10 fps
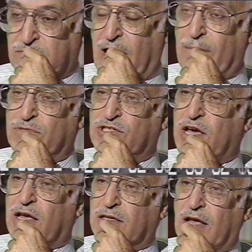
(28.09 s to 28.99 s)

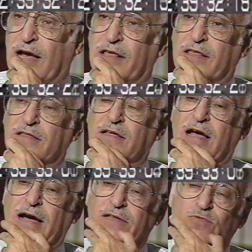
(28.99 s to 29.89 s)
upset
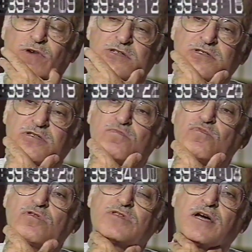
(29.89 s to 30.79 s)
at Watson's
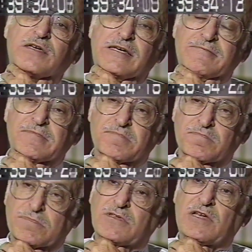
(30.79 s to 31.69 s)
book that he
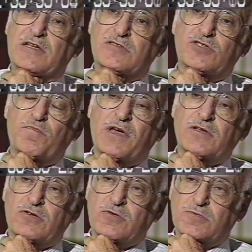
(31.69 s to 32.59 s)
didn't speak
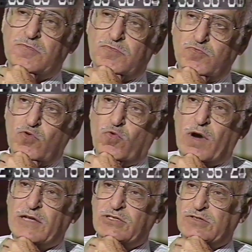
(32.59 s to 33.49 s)
to
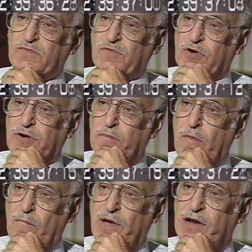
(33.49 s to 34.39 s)
Watson for
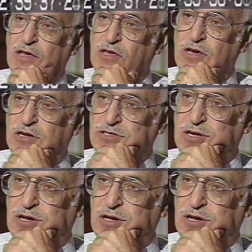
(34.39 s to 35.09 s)
many years